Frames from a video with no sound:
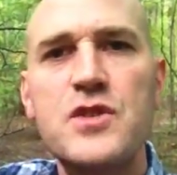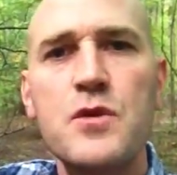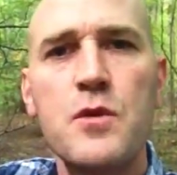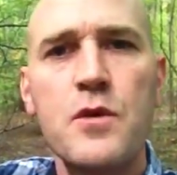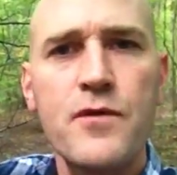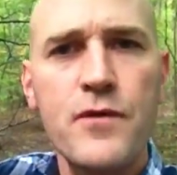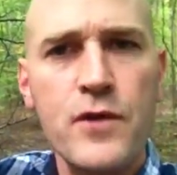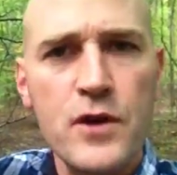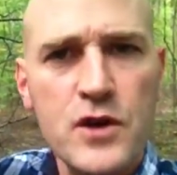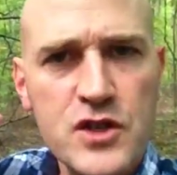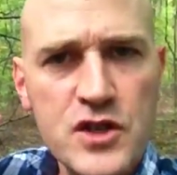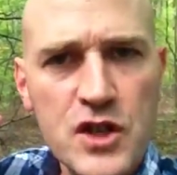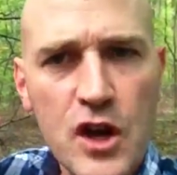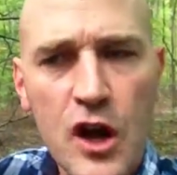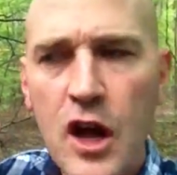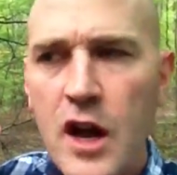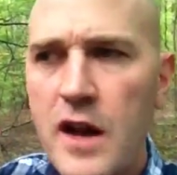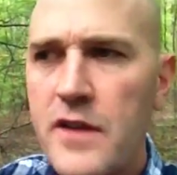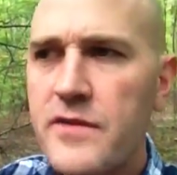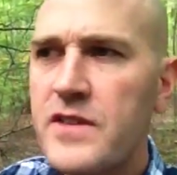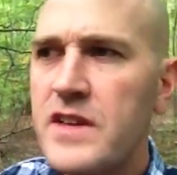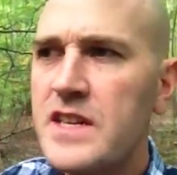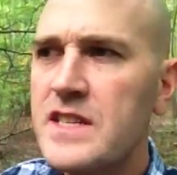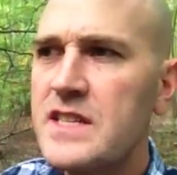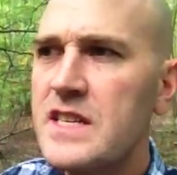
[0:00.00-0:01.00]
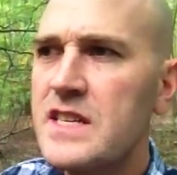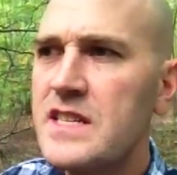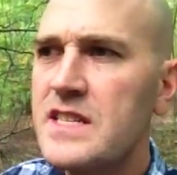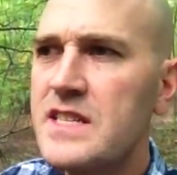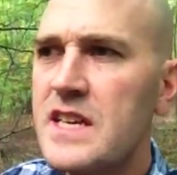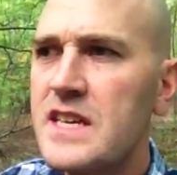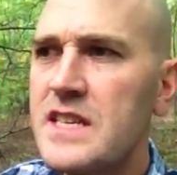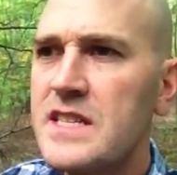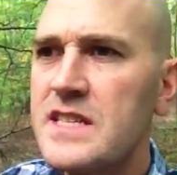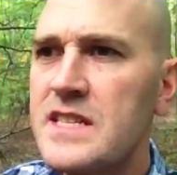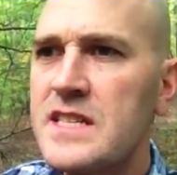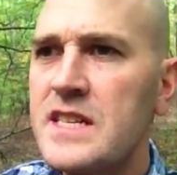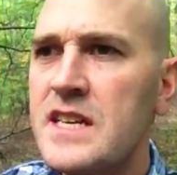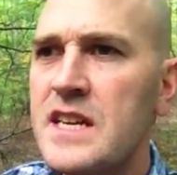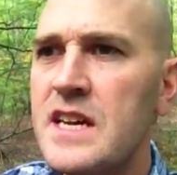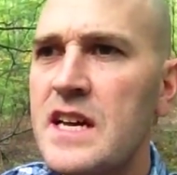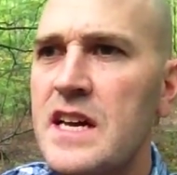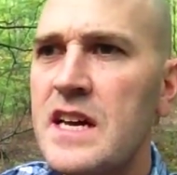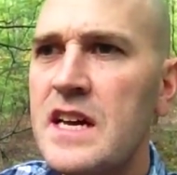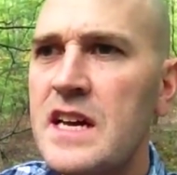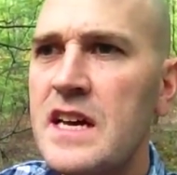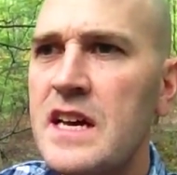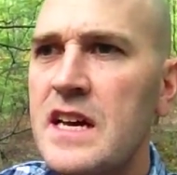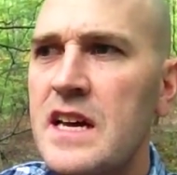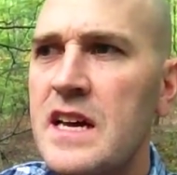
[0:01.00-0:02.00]
It refers to all of these, and it says,
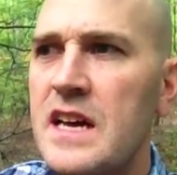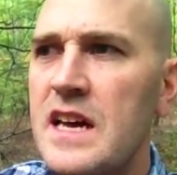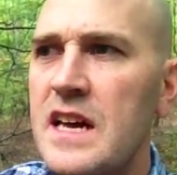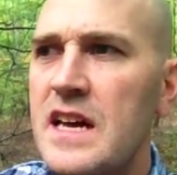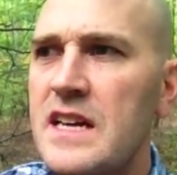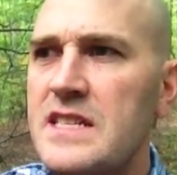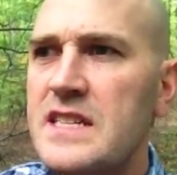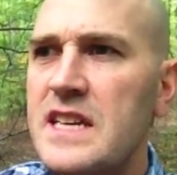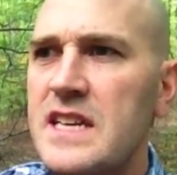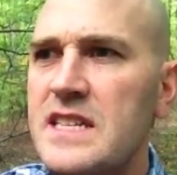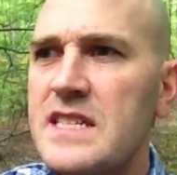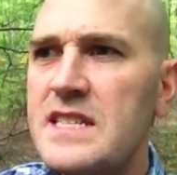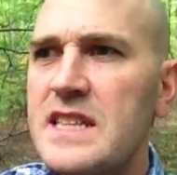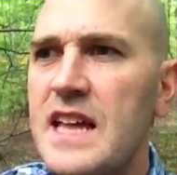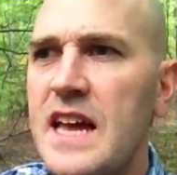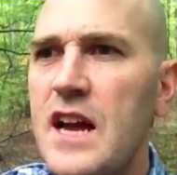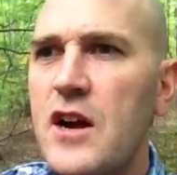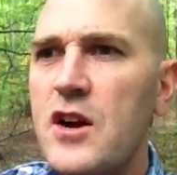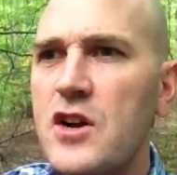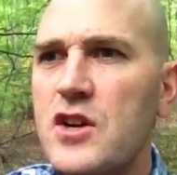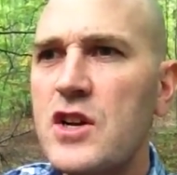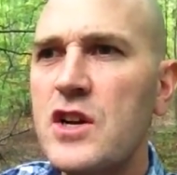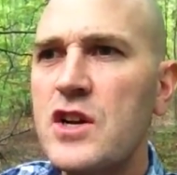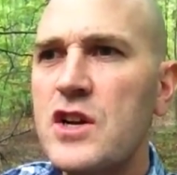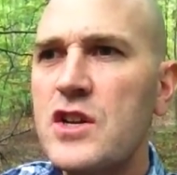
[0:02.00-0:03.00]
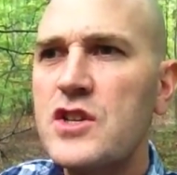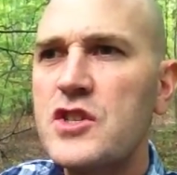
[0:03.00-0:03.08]
it says they are